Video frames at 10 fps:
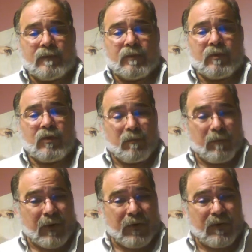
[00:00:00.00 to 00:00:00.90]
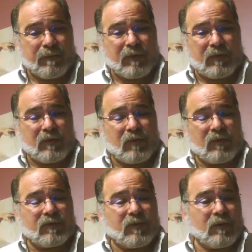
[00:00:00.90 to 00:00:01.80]
you can burn it, but you can
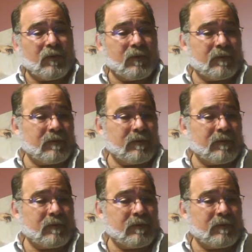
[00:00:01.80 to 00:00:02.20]
also,